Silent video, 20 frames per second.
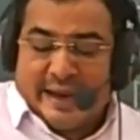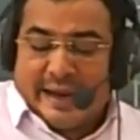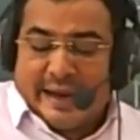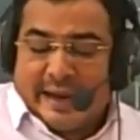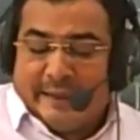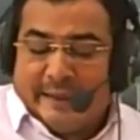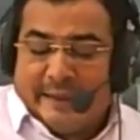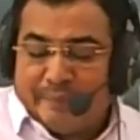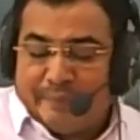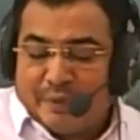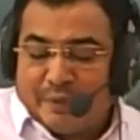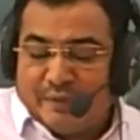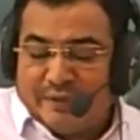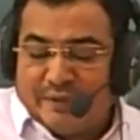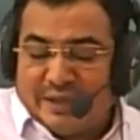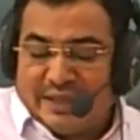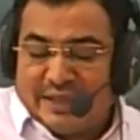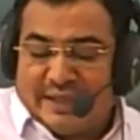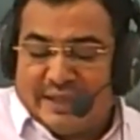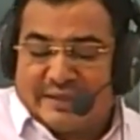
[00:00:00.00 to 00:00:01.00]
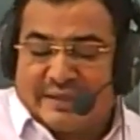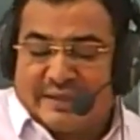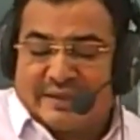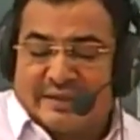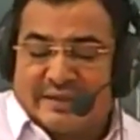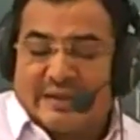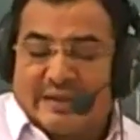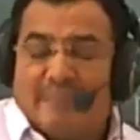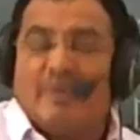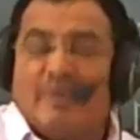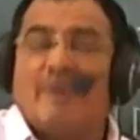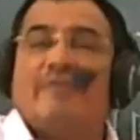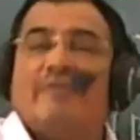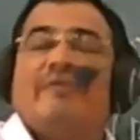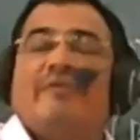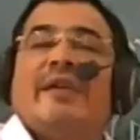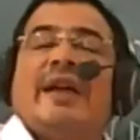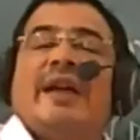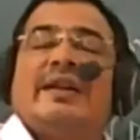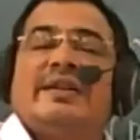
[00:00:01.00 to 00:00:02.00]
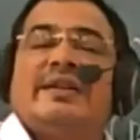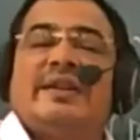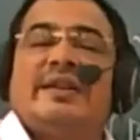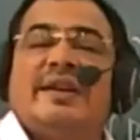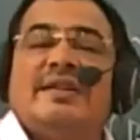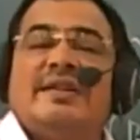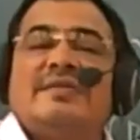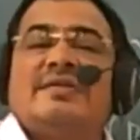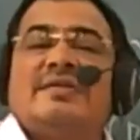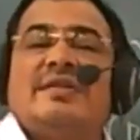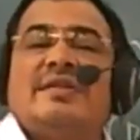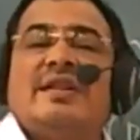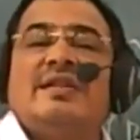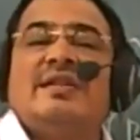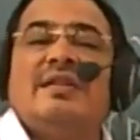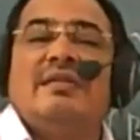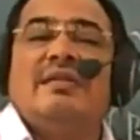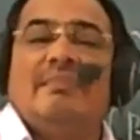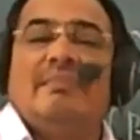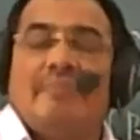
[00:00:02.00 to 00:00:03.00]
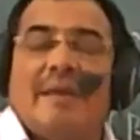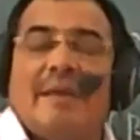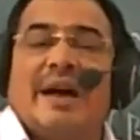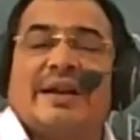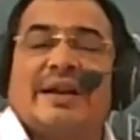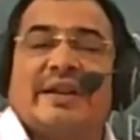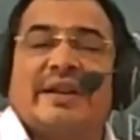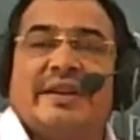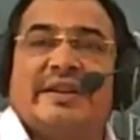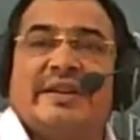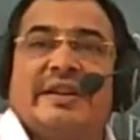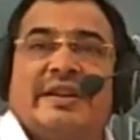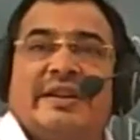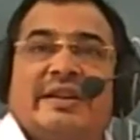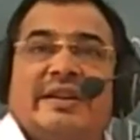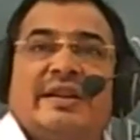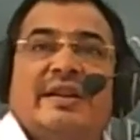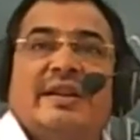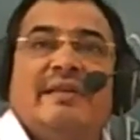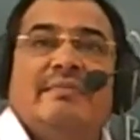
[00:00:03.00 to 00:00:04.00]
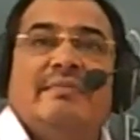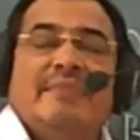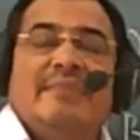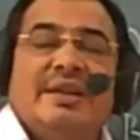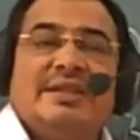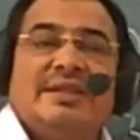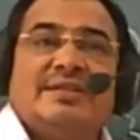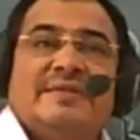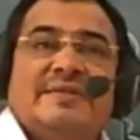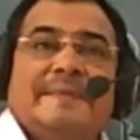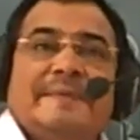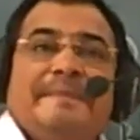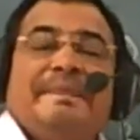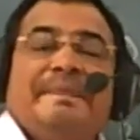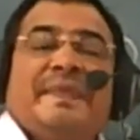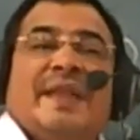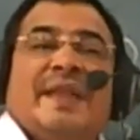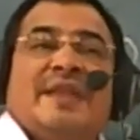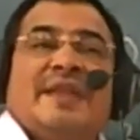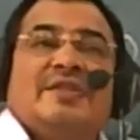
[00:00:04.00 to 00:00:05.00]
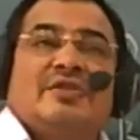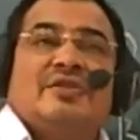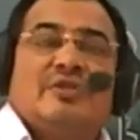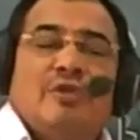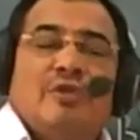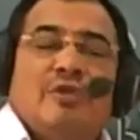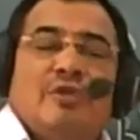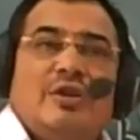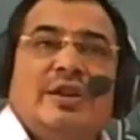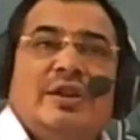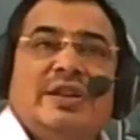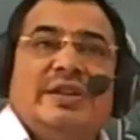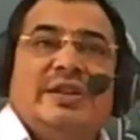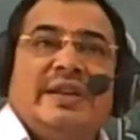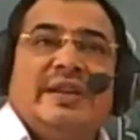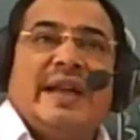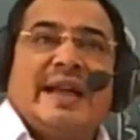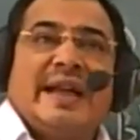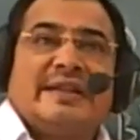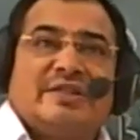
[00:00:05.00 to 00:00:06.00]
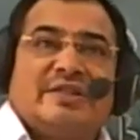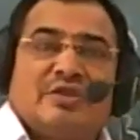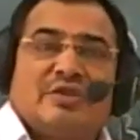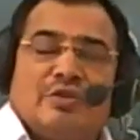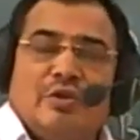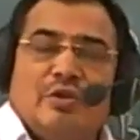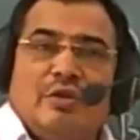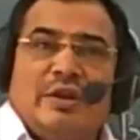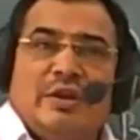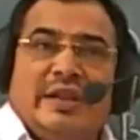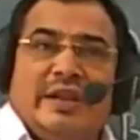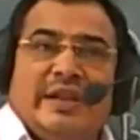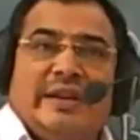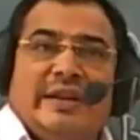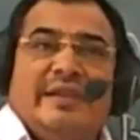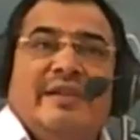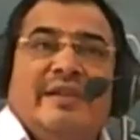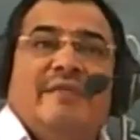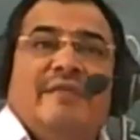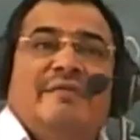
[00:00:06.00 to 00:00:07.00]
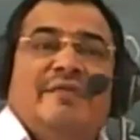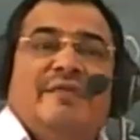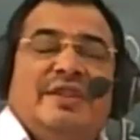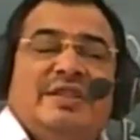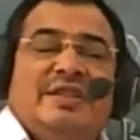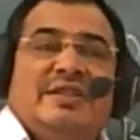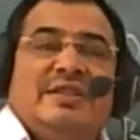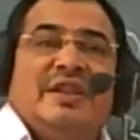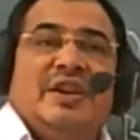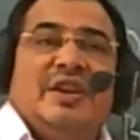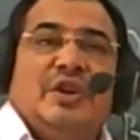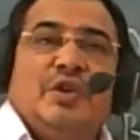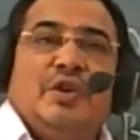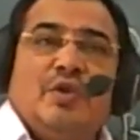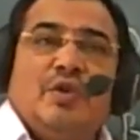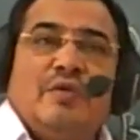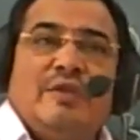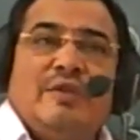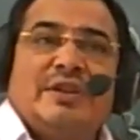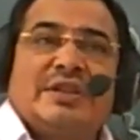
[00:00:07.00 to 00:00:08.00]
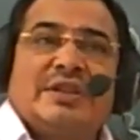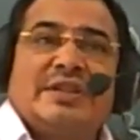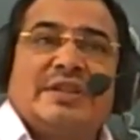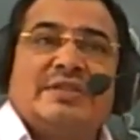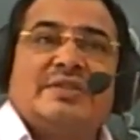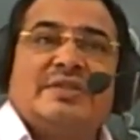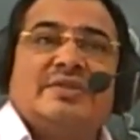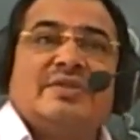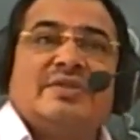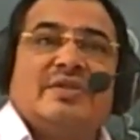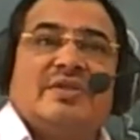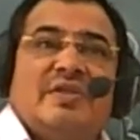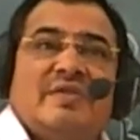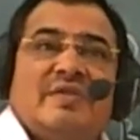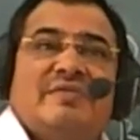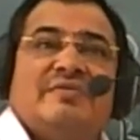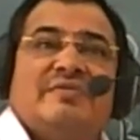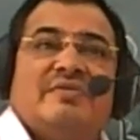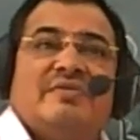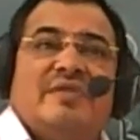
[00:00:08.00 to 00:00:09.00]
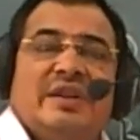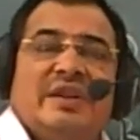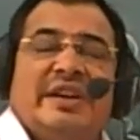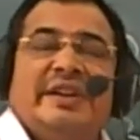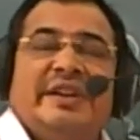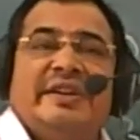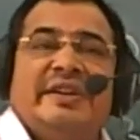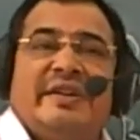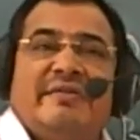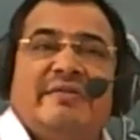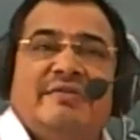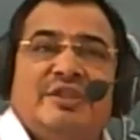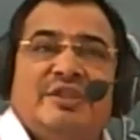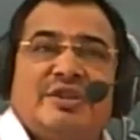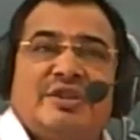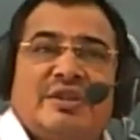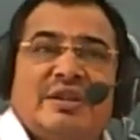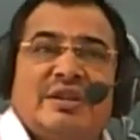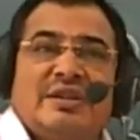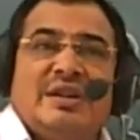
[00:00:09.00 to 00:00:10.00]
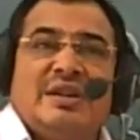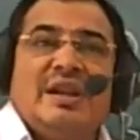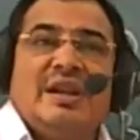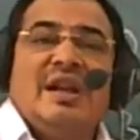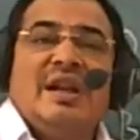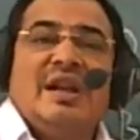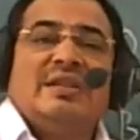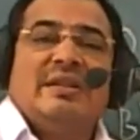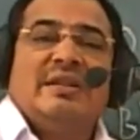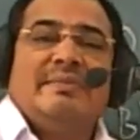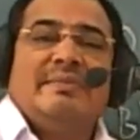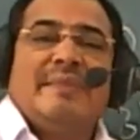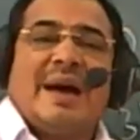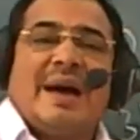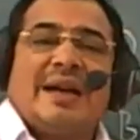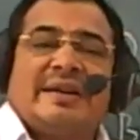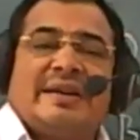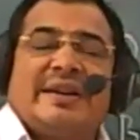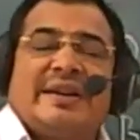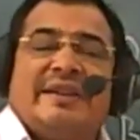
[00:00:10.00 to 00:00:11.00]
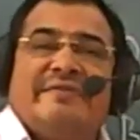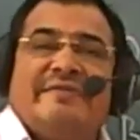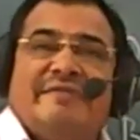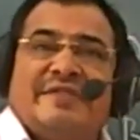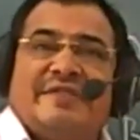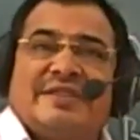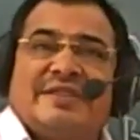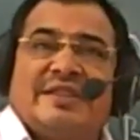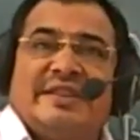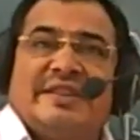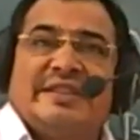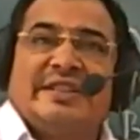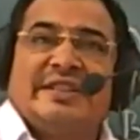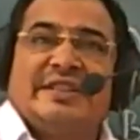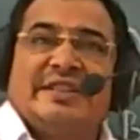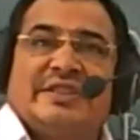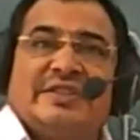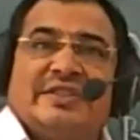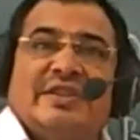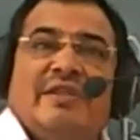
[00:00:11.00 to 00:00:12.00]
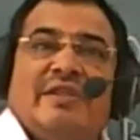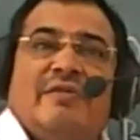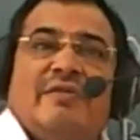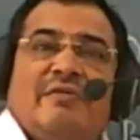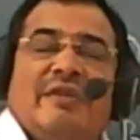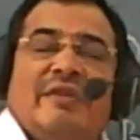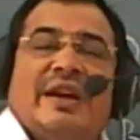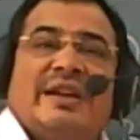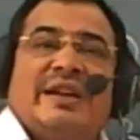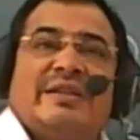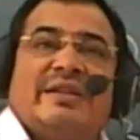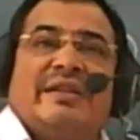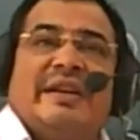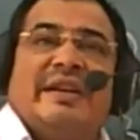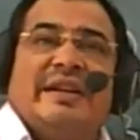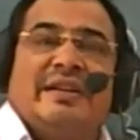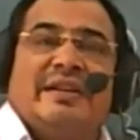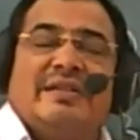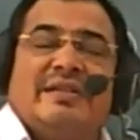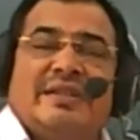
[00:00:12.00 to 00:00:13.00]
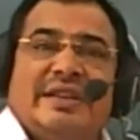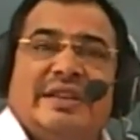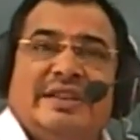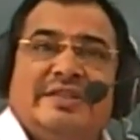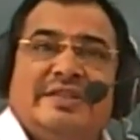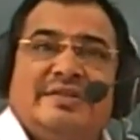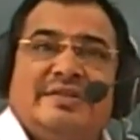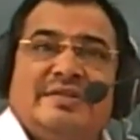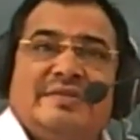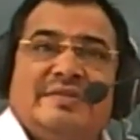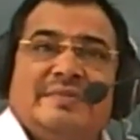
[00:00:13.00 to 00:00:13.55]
including the system of agricultural marketing. Means slowly and slowly, with innovations of green revolution revolution, the market facilities were increased,